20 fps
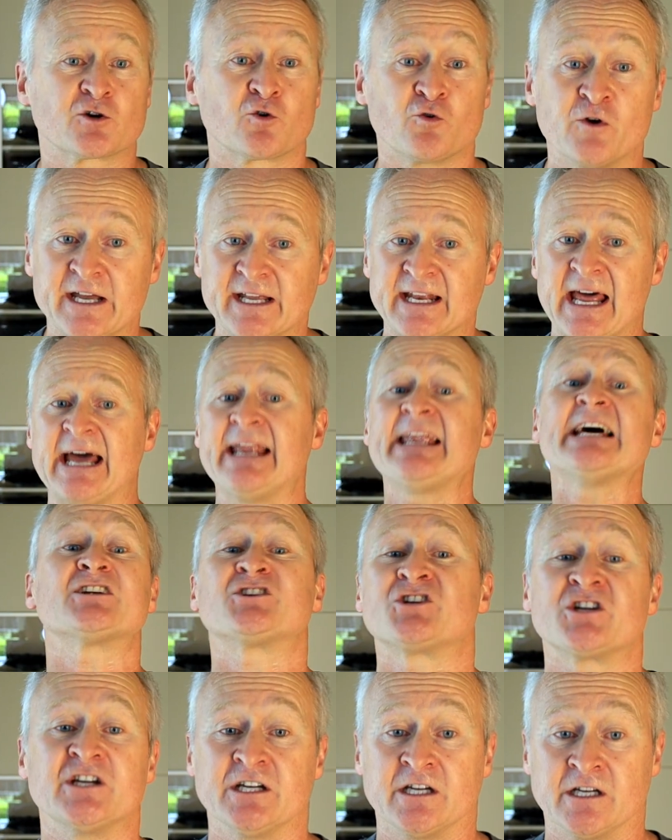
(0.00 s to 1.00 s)
Green
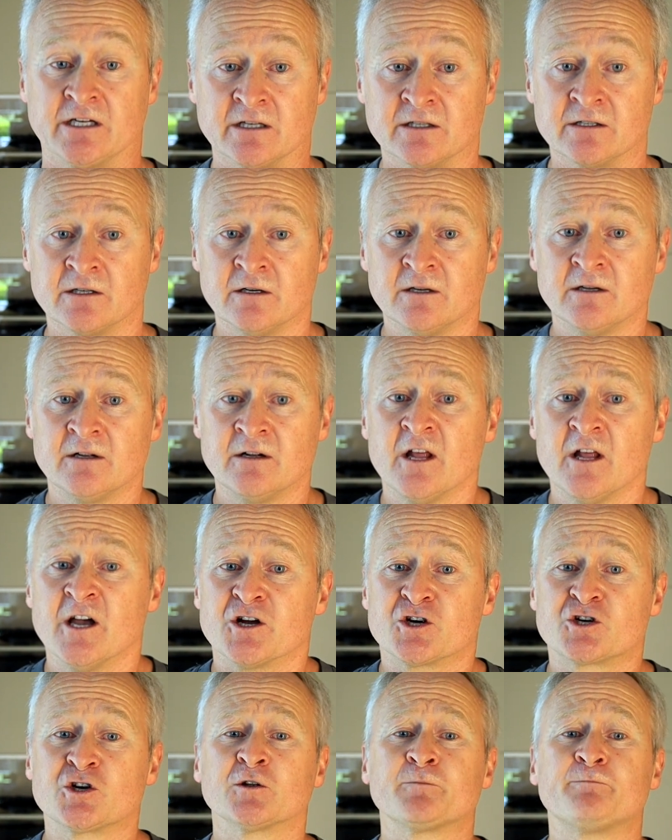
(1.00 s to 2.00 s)
energy
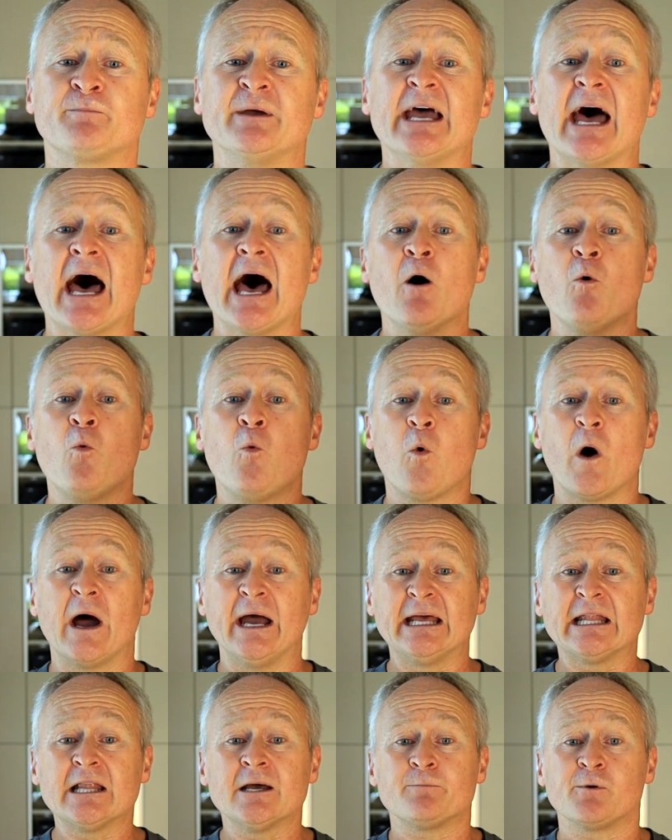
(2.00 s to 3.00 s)
should be
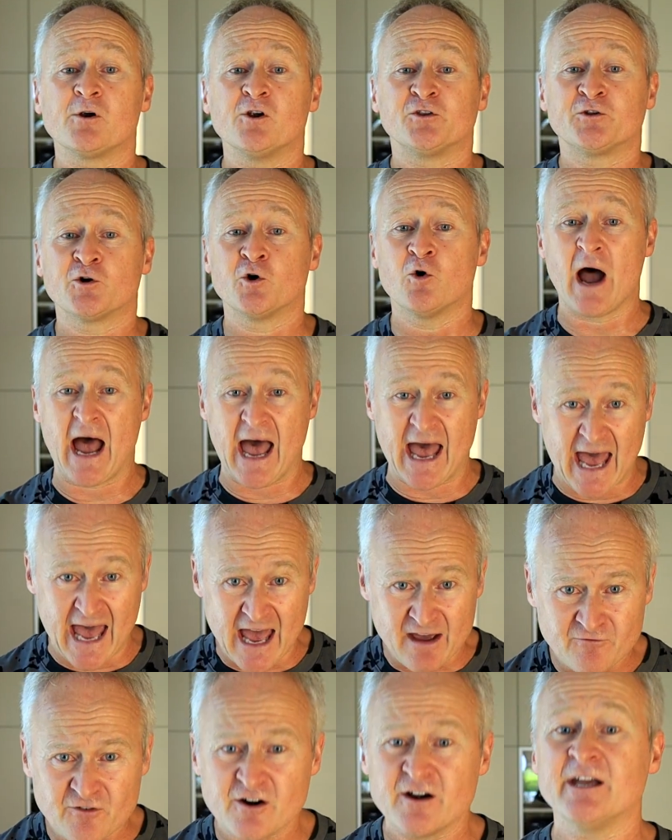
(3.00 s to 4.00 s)
available to
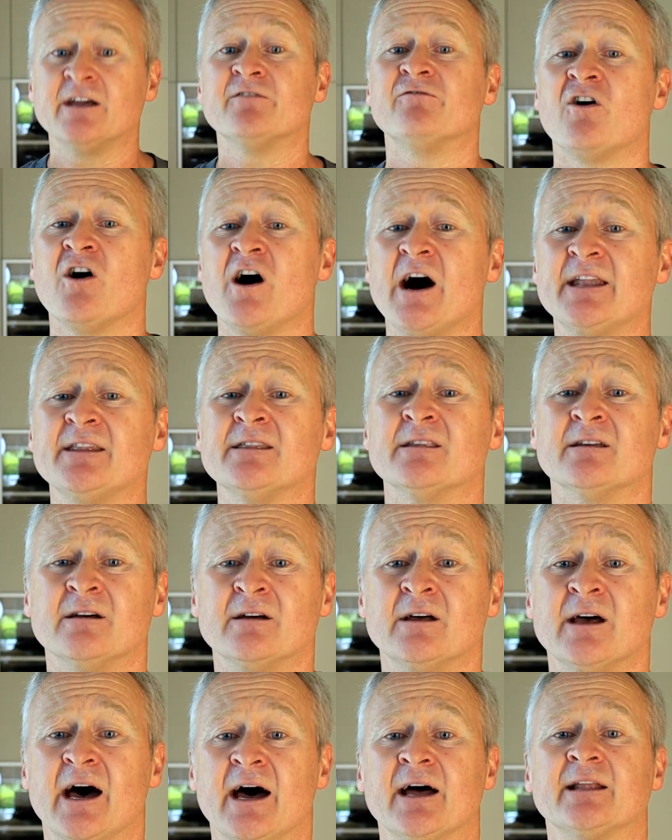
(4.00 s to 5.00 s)
everyone,
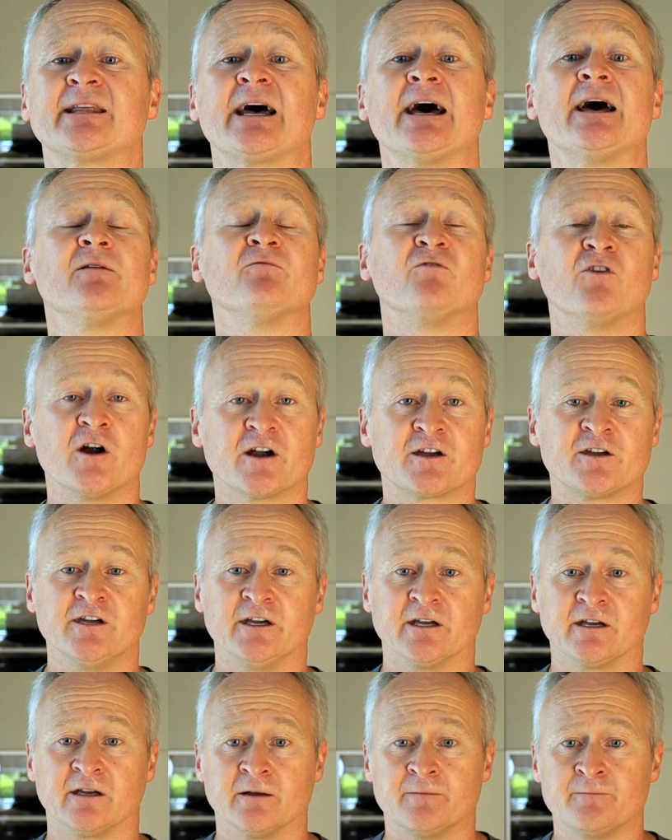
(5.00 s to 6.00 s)
and I am
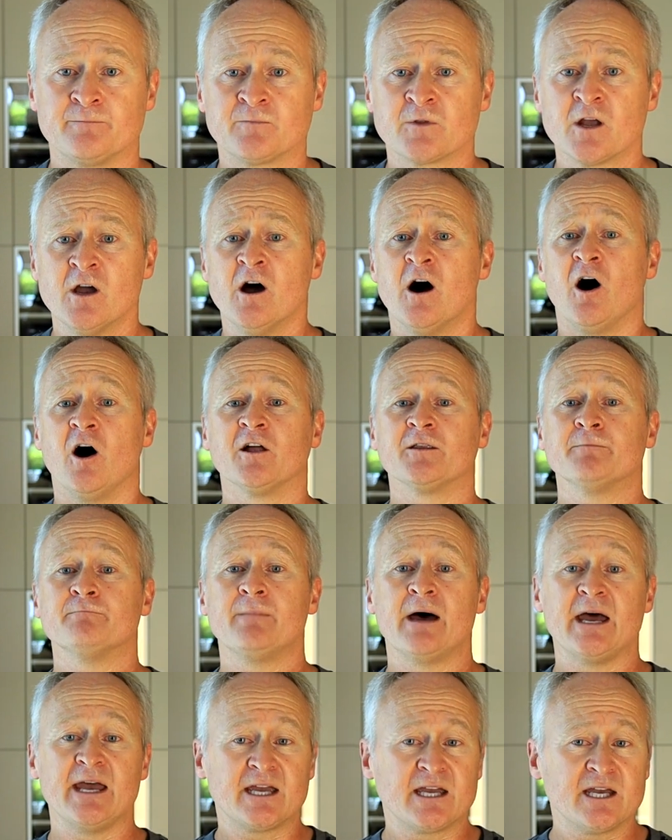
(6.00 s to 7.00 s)
working on
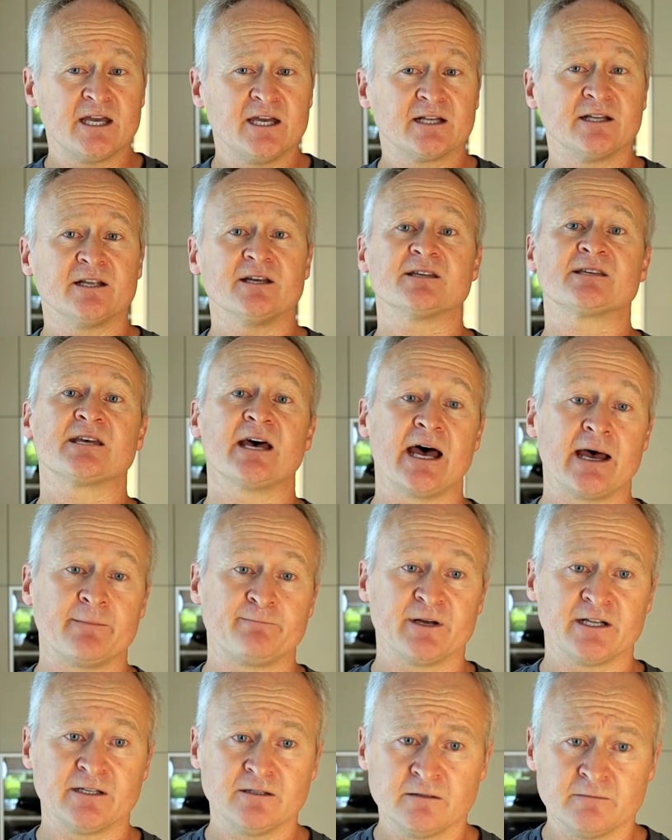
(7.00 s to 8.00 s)
making this
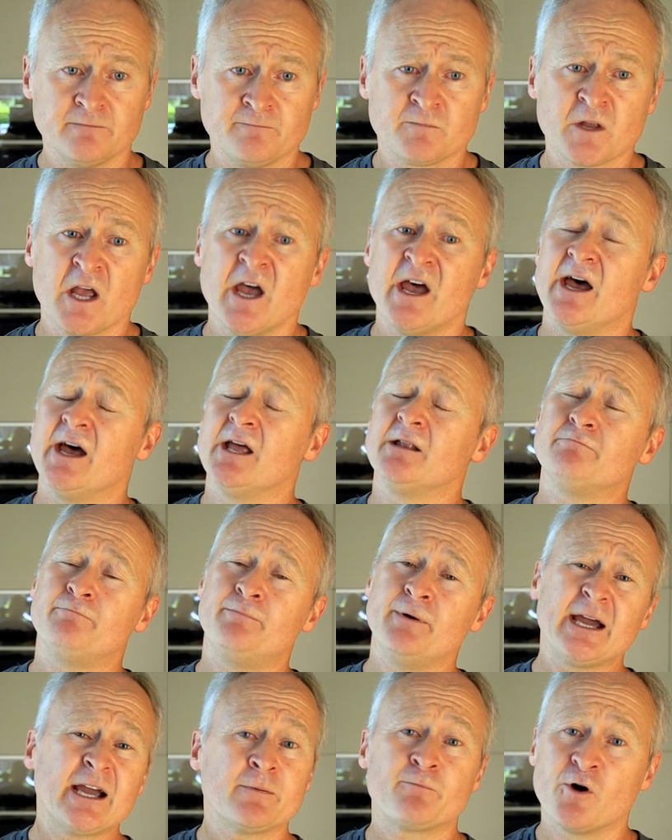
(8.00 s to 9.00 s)
happen in
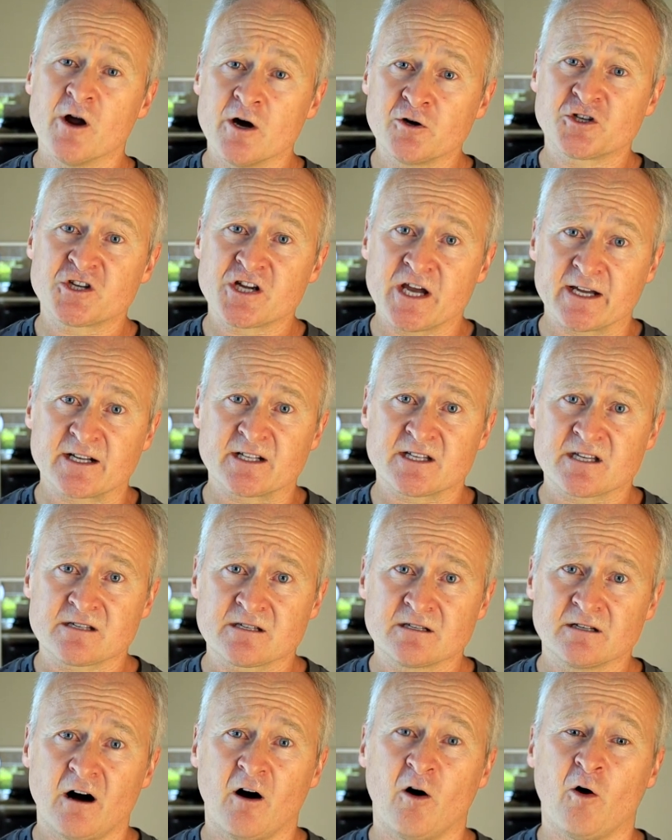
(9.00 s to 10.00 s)
big
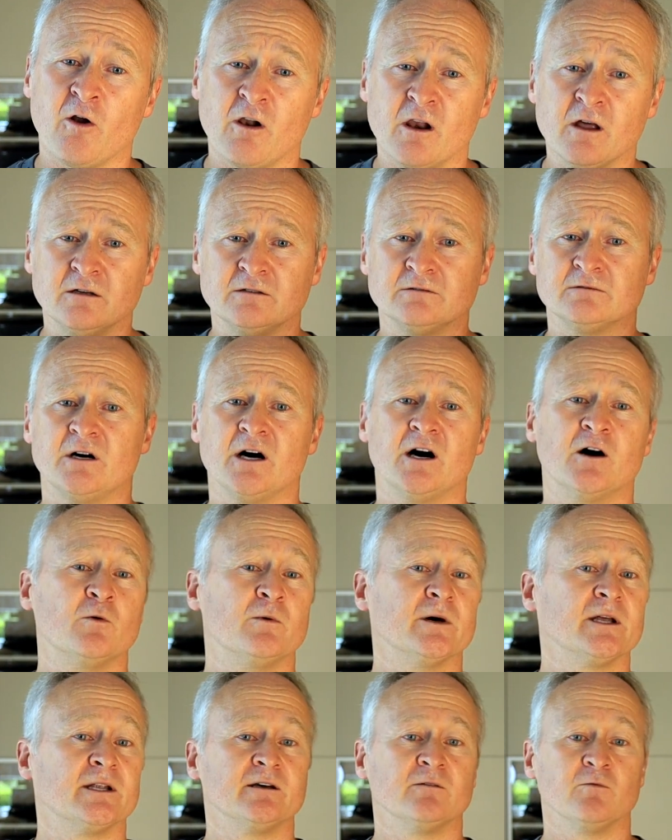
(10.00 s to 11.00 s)
projects all
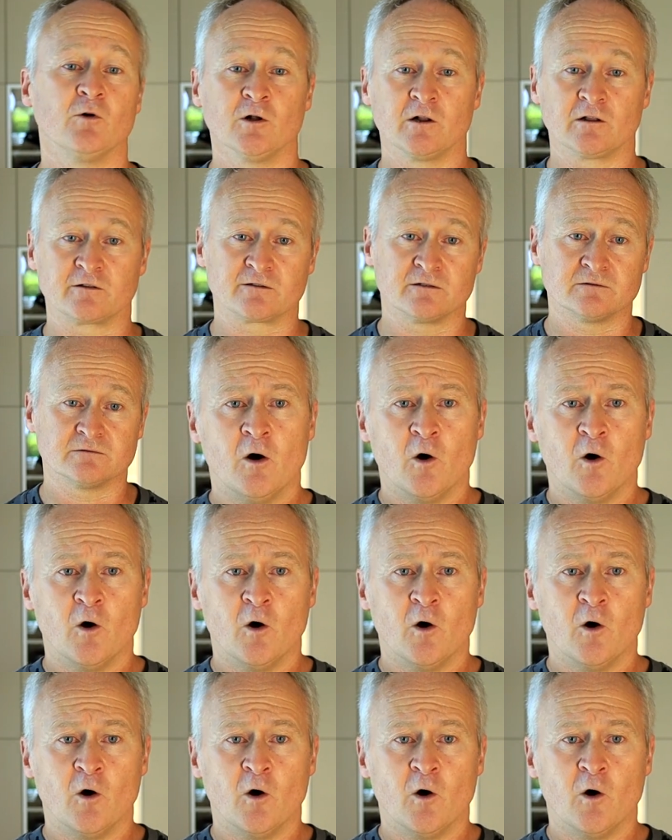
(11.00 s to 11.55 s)
over the world.